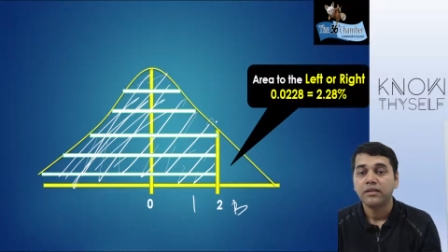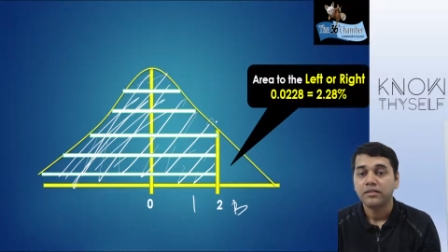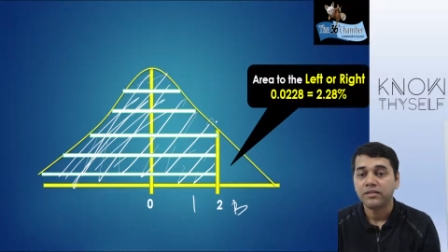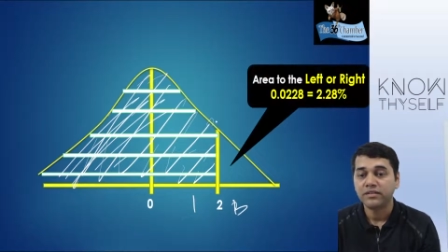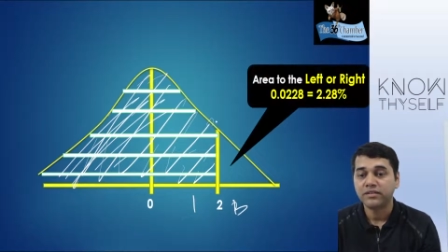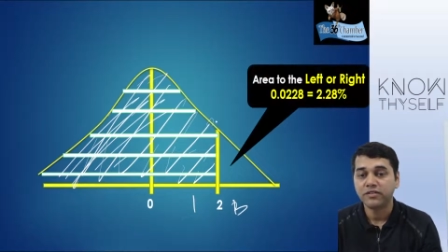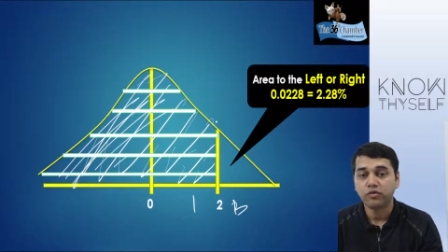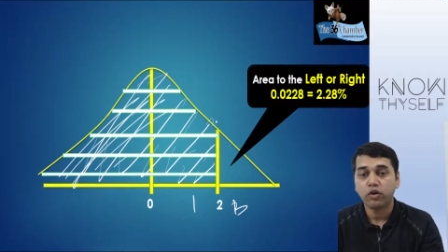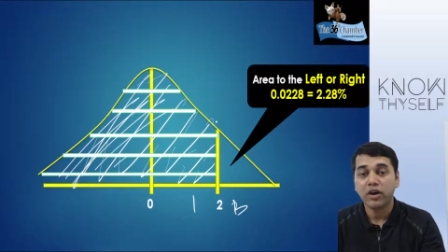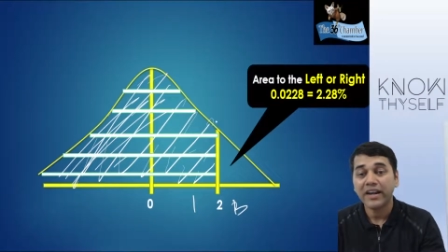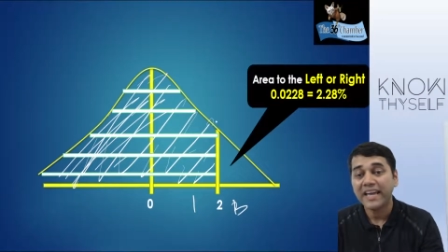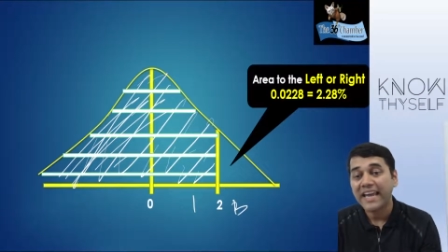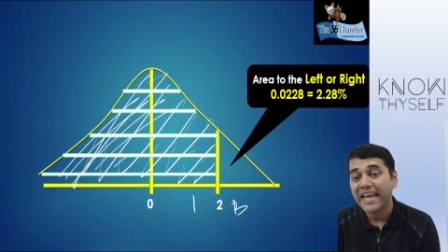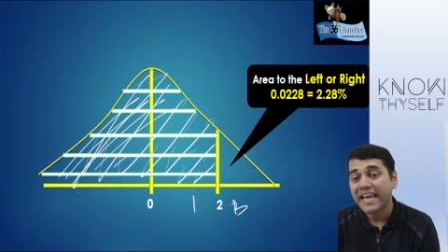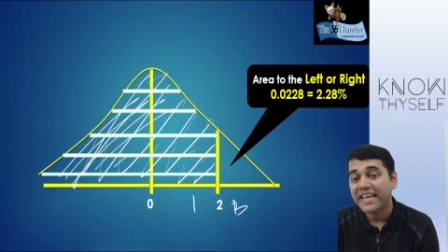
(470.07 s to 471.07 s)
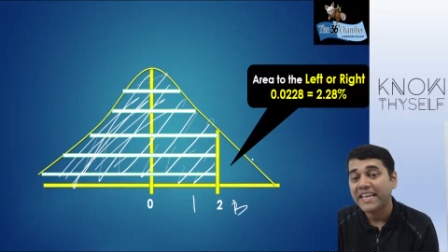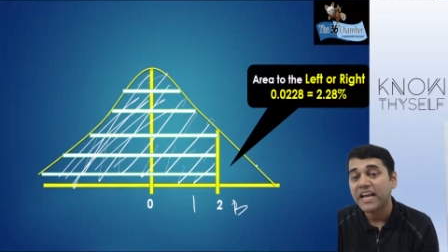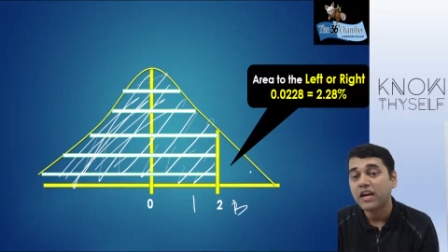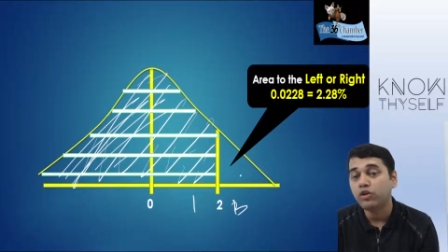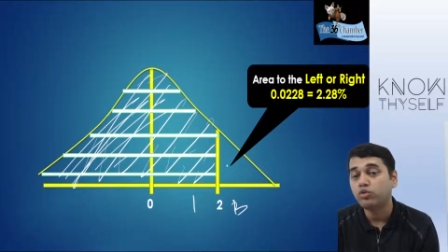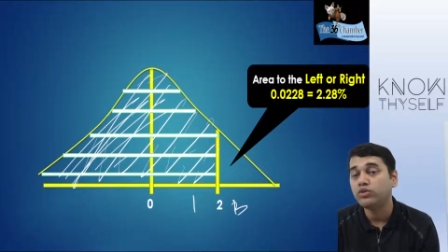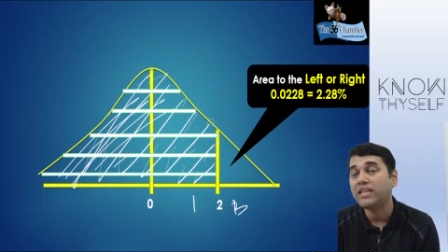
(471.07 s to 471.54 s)
this is called the area
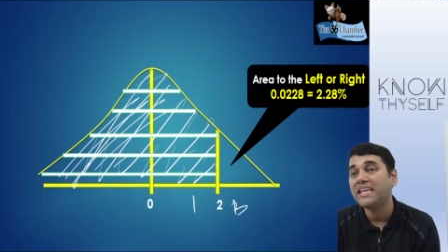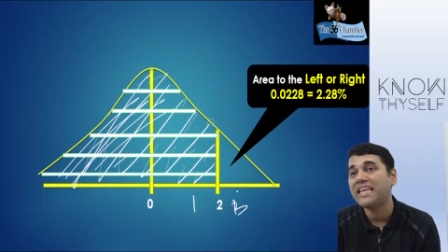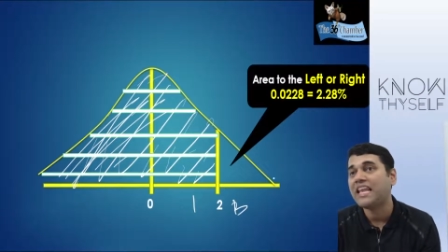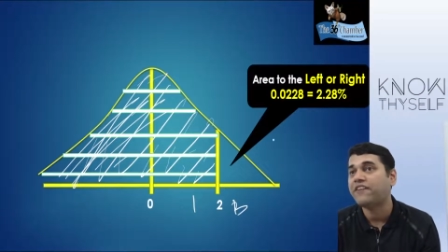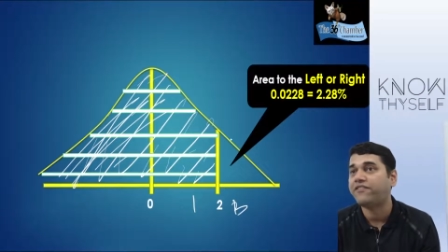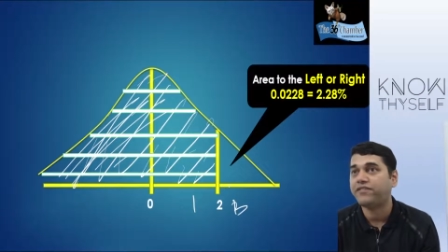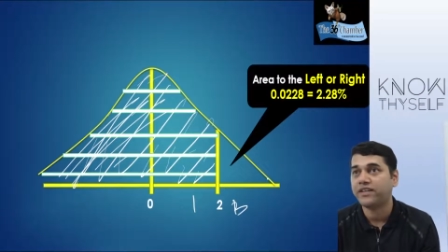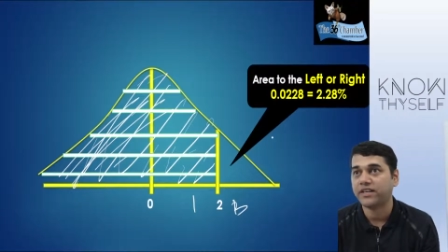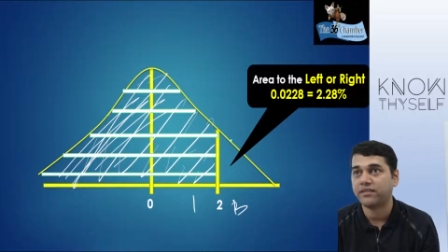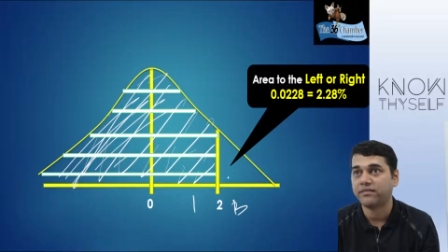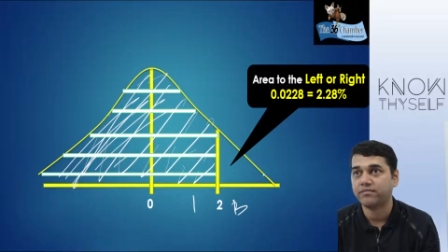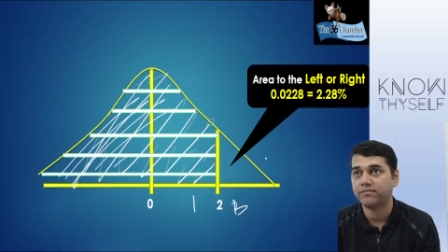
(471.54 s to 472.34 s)
to the left